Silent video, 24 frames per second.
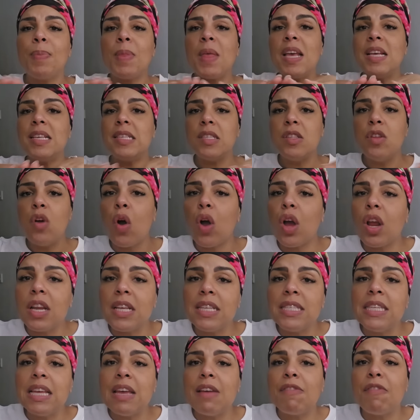it's not going to
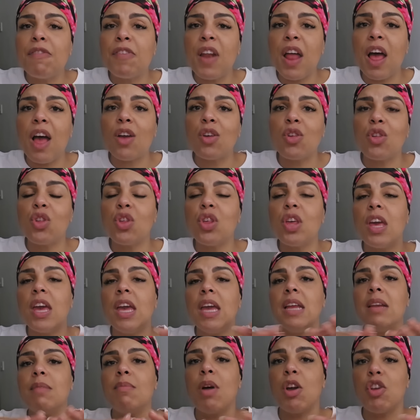sit flush
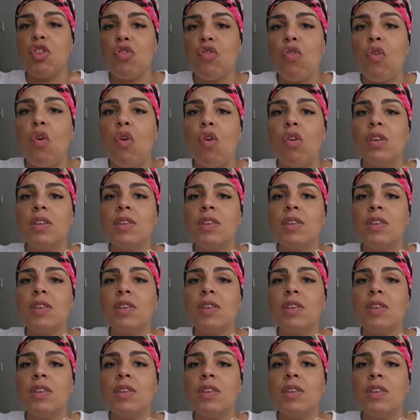in my drawer.